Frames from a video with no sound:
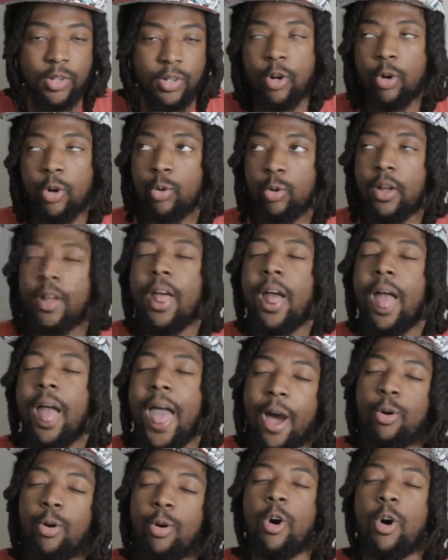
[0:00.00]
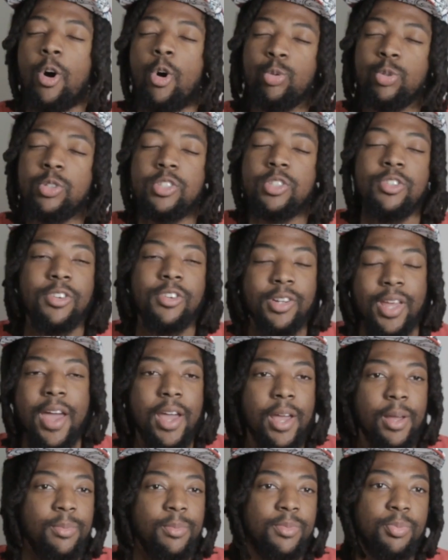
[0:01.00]
host your
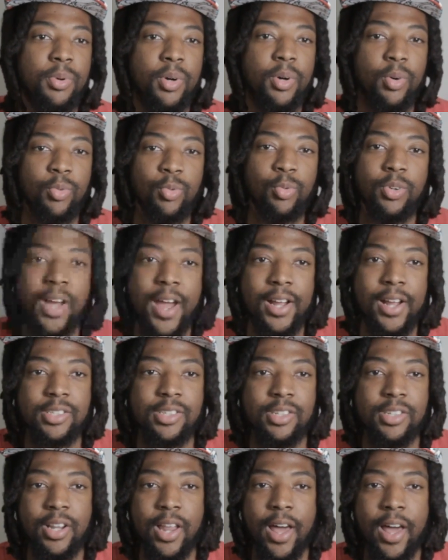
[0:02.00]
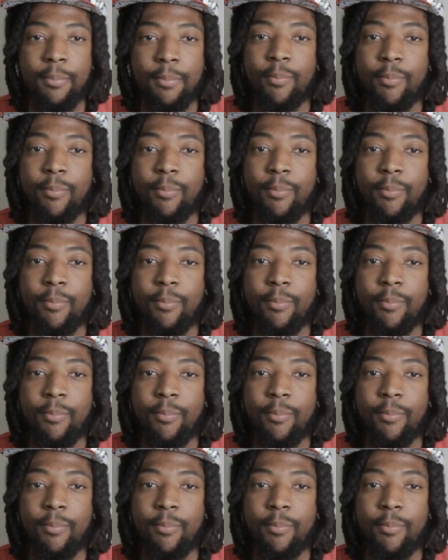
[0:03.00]
games, but we'll actually like